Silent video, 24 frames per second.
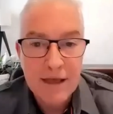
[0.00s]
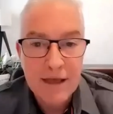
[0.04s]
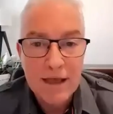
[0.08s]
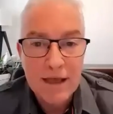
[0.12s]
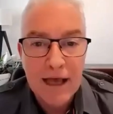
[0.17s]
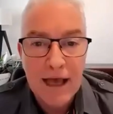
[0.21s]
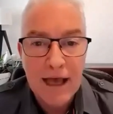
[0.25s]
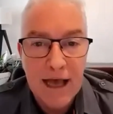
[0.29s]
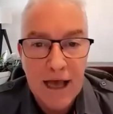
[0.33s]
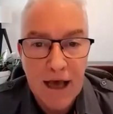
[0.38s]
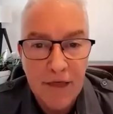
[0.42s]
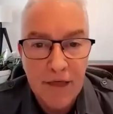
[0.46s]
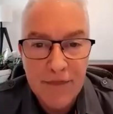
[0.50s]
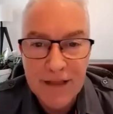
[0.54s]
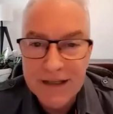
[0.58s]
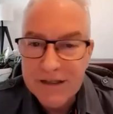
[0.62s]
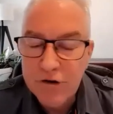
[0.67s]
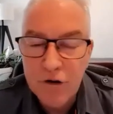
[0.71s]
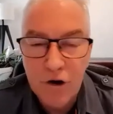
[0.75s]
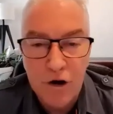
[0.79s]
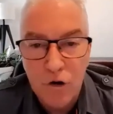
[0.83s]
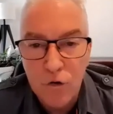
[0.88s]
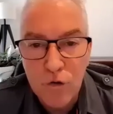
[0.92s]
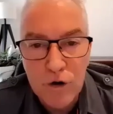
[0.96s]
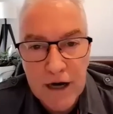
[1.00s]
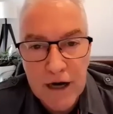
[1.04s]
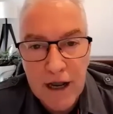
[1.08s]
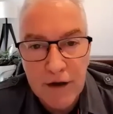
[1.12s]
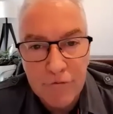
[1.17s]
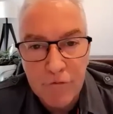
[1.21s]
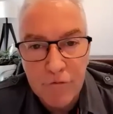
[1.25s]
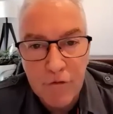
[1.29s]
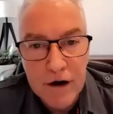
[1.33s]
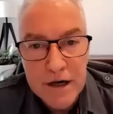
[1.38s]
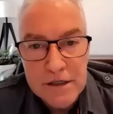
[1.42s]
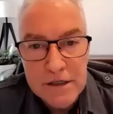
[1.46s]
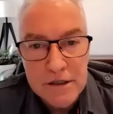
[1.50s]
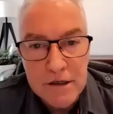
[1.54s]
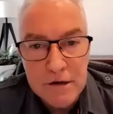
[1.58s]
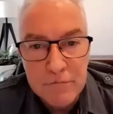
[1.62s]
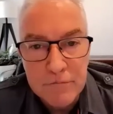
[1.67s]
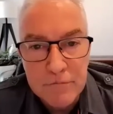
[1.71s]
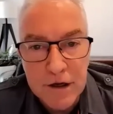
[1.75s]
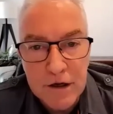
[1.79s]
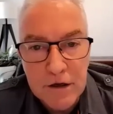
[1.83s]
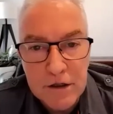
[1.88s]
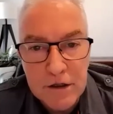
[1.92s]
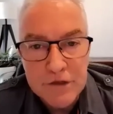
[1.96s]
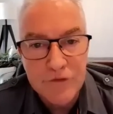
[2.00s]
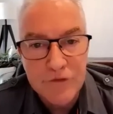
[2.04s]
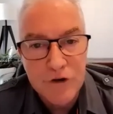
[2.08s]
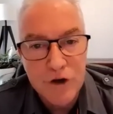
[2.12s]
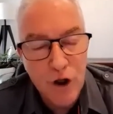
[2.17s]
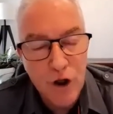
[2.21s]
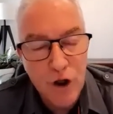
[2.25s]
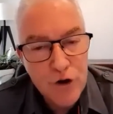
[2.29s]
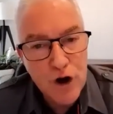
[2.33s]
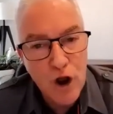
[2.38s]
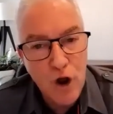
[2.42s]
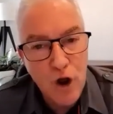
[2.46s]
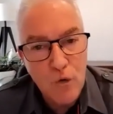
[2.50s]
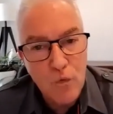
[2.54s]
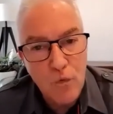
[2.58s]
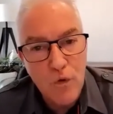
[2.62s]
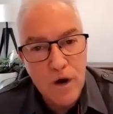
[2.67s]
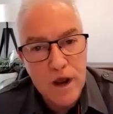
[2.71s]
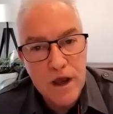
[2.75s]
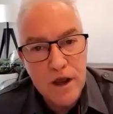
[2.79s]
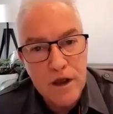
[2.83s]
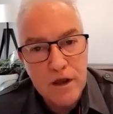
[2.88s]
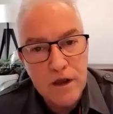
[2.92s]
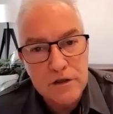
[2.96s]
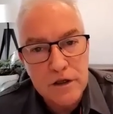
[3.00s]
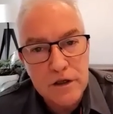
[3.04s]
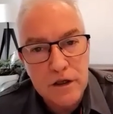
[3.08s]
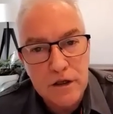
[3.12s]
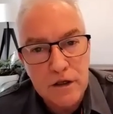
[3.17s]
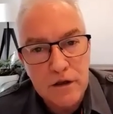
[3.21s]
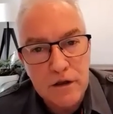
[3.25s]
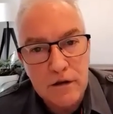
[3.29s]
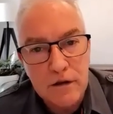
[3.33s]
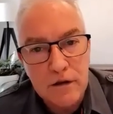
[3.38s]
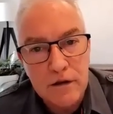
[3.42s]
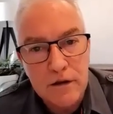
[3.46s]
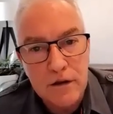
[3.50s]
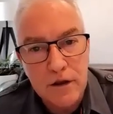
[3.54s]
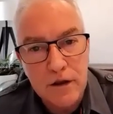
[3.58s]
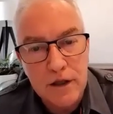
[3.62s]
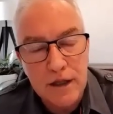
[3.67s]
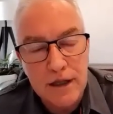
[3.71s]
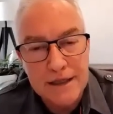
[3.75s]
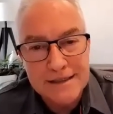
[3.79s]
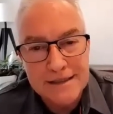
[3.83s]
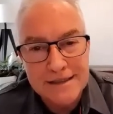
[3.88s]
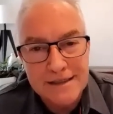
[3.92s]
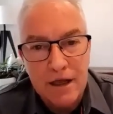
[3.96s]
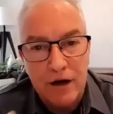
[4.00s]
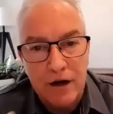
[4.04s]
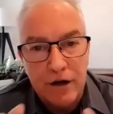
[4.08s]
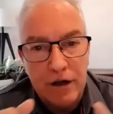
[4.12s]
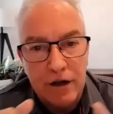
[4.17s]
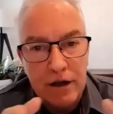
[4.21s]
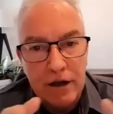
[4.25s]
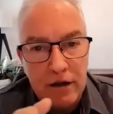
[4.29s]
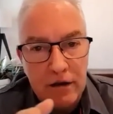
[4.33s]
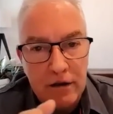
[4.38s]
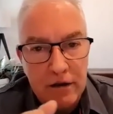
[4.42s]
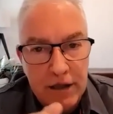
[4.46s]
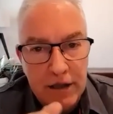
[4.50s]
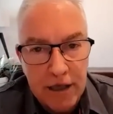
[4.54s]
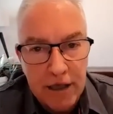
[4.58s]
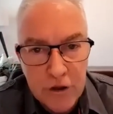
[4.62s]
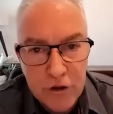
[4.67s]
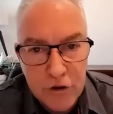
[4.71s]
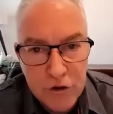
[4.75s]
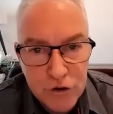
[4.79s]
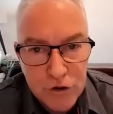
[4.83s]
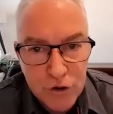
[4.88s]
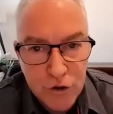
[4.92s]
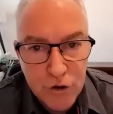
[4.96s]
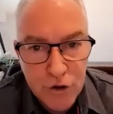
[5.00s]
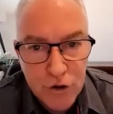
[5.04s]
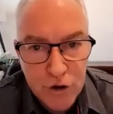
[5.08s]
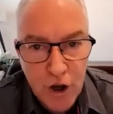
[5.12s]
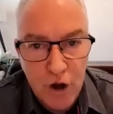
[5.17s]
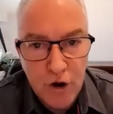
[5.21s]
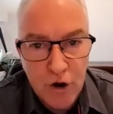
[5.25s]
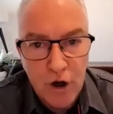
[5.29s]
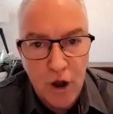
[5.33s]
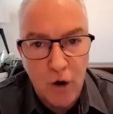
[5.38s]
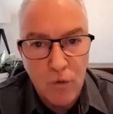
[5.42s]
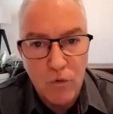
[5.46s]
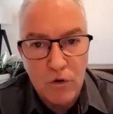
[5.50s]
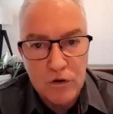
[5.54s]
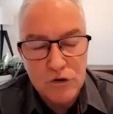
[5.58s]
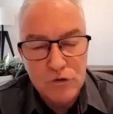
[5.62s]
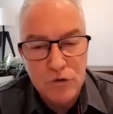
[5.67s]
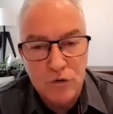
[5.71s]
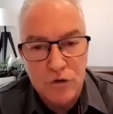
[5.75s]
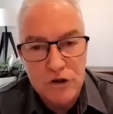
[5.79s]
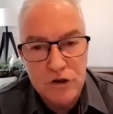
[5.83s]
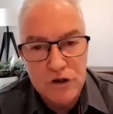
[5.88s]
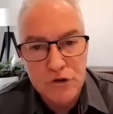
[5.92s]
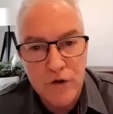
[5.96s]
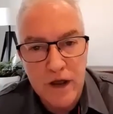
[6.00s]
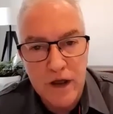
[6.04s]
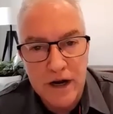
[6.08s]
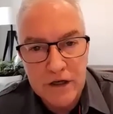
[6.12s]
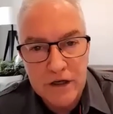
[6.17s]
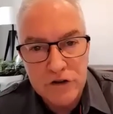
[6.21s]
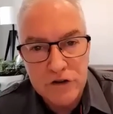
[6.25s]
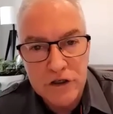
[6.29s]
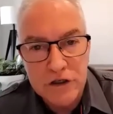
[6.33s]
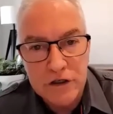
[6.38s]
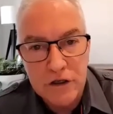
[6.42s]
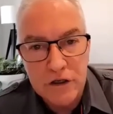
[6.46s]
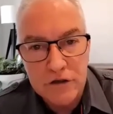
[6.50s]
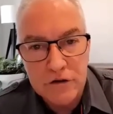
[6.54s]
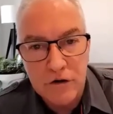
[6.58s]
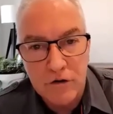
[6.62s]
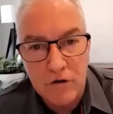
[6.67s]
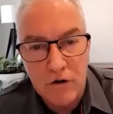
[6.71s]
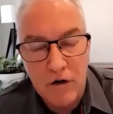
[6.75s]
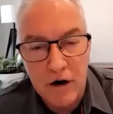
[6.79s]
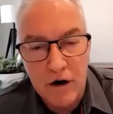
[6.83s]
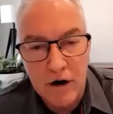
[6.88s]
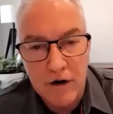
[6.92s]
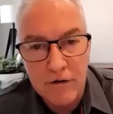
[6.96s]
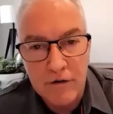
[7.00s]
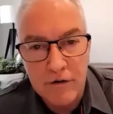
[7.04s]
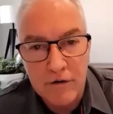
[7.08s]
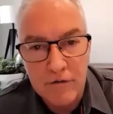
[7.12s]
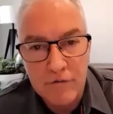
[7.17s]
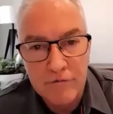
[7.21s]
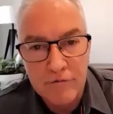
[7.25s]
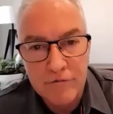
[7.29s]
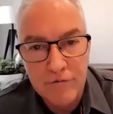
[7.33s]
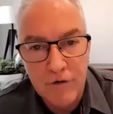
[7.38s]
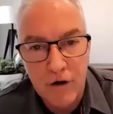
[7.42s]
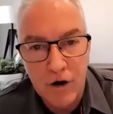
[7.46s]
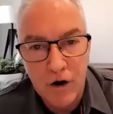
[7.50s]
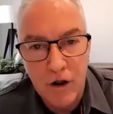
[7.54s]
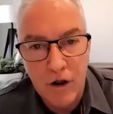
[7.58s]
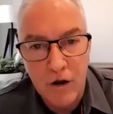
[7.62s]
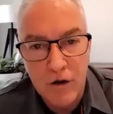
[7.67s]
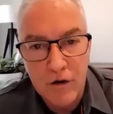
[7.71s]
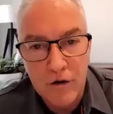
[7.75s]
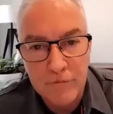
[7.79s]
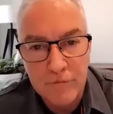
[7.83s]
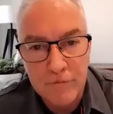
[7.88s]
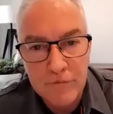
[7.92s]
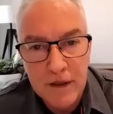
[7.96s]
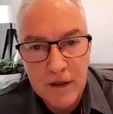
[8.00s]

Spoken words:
That's not a good enough reason, because if you don't know where it's going to get you to, you don't know what sort of strategy to try and follow.